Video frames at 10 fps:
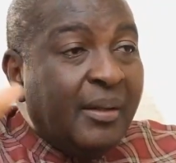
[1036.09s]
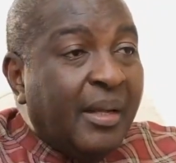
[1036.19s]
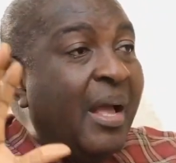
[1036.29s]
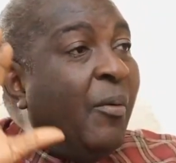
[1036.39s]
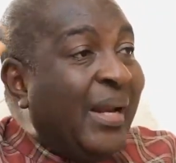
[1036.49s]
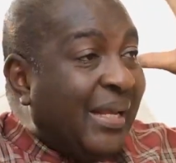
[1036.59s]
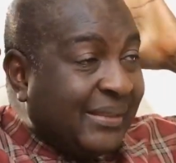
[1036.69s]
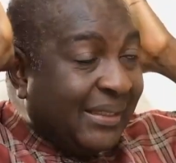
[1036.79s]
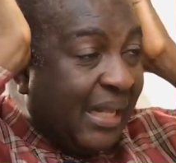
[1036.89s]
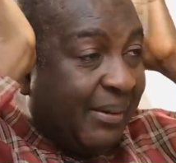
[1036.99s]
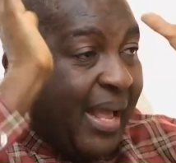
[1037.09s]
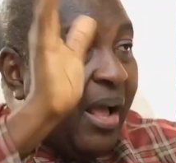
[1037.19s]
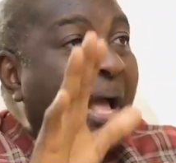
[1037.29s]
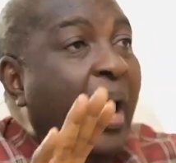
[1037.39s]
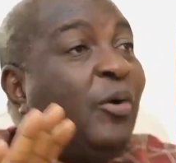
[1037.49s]
uh, when I said that,
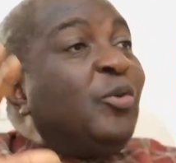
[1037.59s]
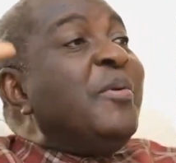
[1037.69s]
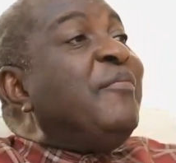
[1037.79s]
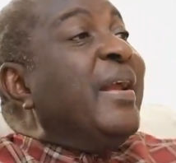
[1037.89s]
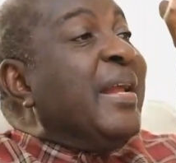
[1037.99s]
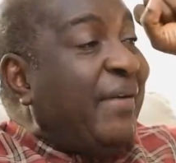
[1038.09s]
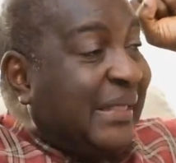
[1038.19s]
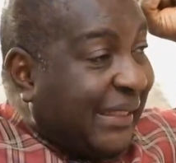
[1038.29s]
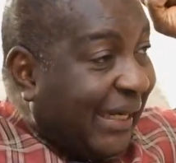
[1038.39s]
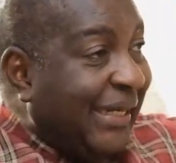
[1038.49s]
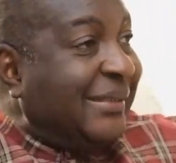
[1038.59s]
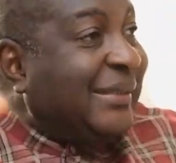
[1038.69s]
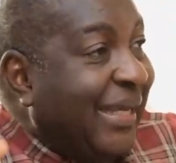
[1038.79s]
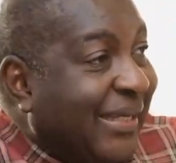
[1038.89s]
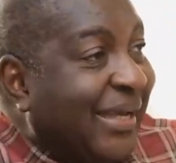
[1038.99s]
I, I want to be very
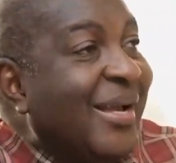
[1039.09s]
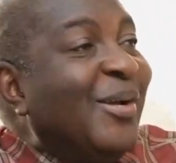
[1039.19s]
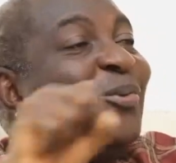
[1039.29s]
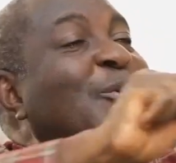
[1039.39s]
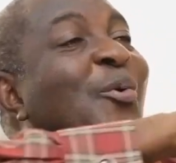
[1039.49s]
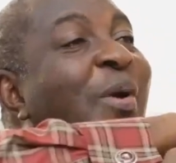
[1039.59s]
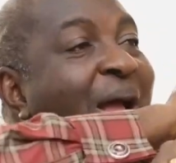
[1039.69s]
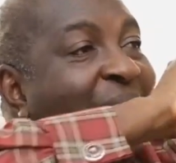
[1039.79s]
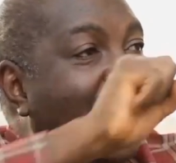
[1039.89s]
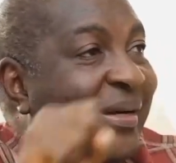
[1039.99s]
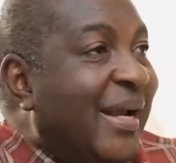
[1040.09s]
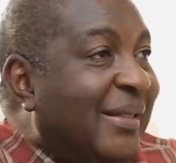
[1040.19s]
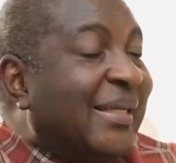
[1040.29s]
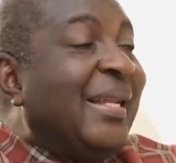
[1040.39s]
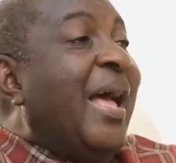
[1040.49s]
evangelistic to rural
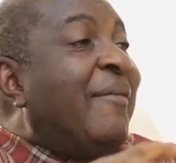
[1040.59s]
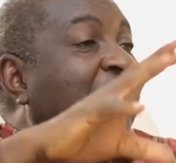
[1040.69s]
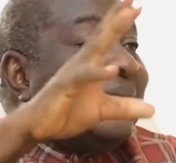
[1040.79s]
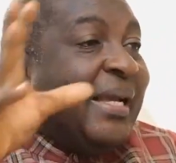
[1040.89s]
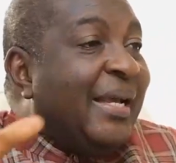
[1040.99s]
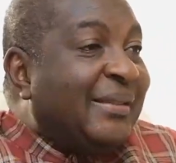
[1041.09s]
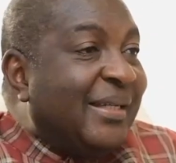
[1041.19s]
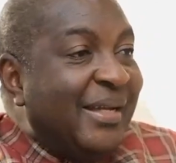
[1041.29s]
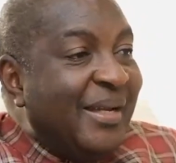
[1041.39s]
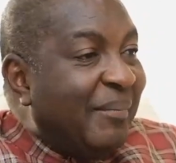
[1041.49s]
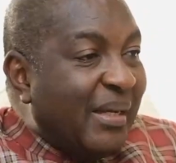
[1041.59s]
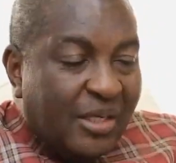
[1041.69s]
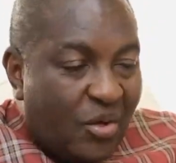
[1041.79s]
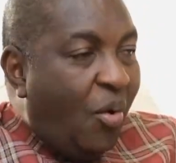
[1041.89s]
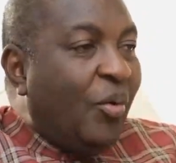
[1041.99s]
areas and have a church. But I
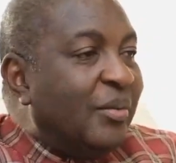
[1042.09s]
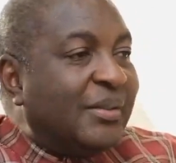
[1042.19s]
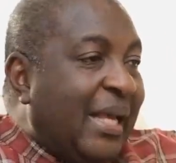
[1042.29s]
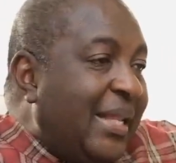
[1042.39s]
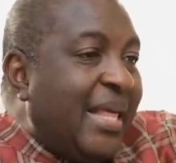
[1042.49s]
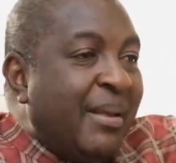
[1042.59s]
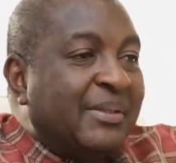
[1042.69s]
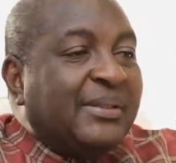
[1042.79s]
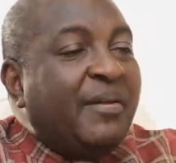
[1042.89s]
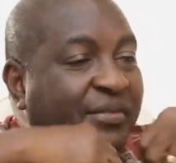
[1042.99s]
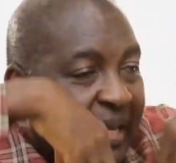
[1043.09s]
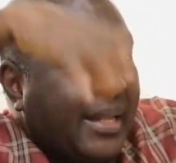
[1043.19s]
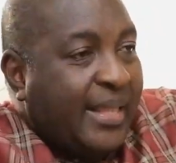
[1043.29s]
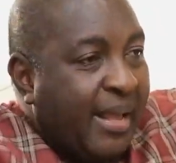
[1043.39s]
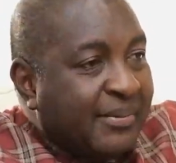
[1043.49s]
said, no, send them, Steve,
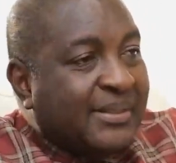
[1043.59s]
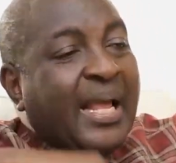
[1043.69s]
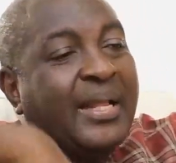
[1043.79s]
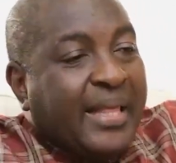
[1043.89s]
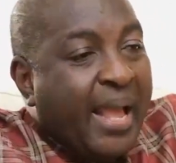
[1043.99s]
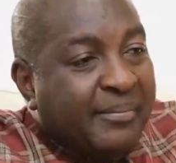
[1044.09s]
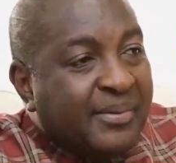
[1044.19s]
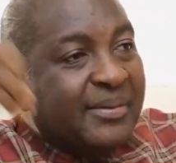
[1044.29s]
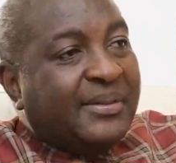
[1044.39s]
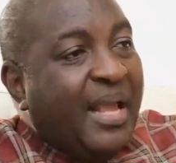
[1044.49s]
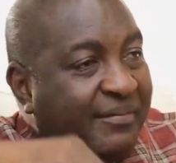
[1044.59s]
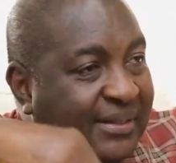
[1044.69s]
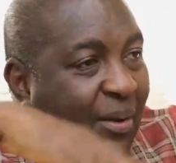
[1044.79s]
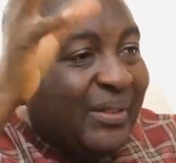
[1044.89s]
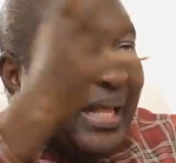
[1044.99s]
send them, send them, mm.
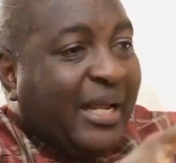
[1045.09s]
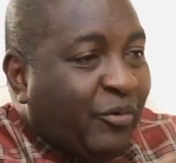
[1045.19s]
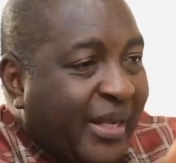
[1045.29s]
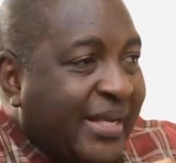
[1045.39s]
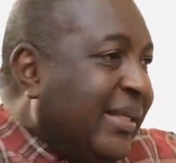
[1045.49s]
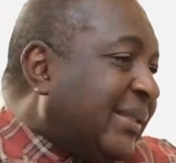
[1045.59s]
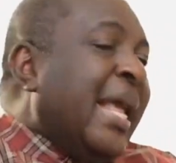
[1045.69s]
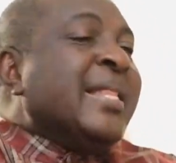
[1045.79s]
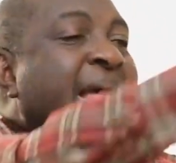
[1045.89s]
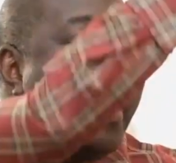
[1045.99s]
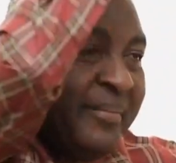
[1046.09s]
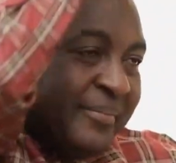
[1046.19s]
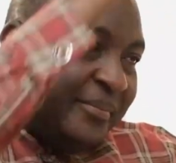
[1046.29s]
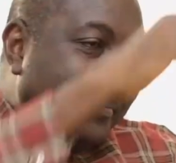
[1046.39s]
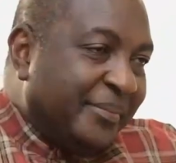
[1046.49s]
Steve. What are they doing here? Send them.
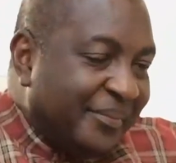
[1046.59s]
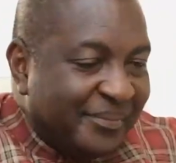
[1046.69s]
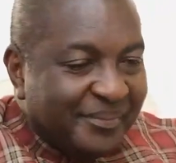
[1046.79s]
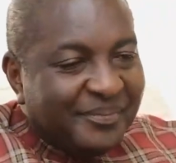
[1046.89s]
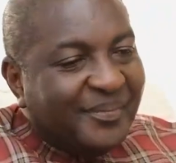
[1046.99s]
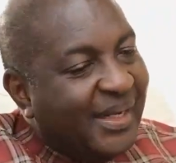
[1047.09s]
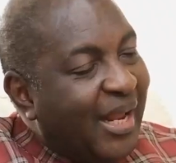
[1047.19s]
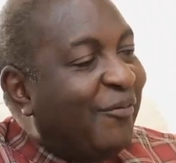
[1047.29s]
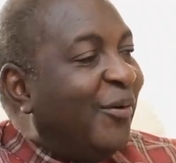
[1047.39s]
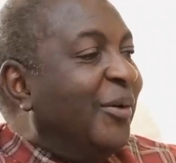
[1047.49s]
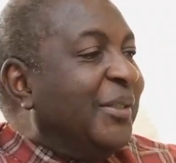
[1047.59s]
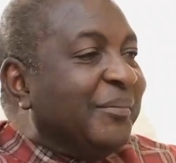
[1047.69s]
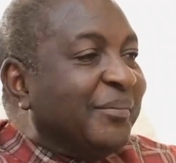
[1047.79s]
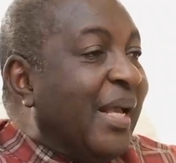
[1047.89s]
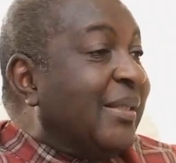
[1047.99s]
Mm. Mm. And I followed
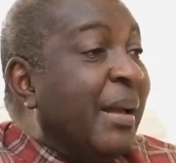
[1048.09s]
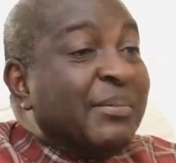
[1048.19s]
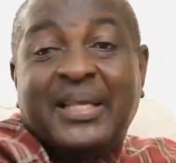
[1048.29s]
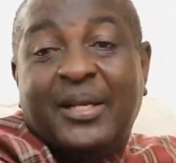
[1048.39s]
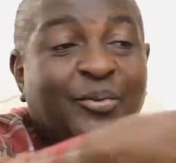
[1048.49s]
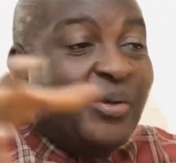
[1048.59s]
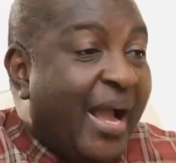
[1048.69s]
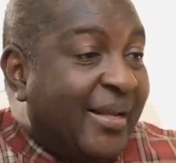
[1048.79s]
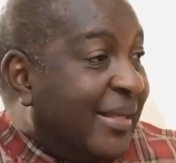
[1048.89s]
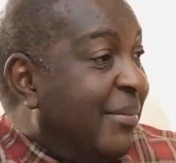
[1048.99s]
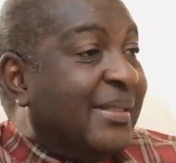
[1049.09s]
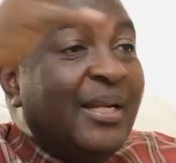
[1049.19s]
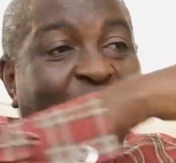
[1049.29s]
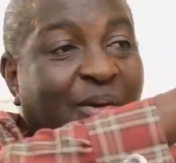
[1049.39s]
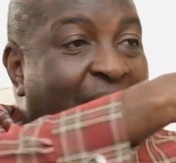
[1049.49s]
him. I said, I'm sending you guys. I'm
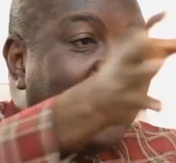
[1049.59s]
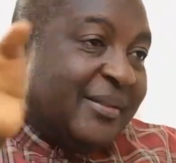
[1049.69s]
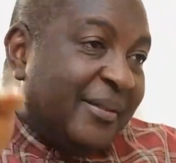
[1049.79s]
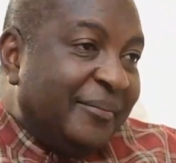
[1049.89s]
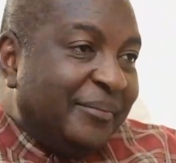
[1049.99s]
sending you guys.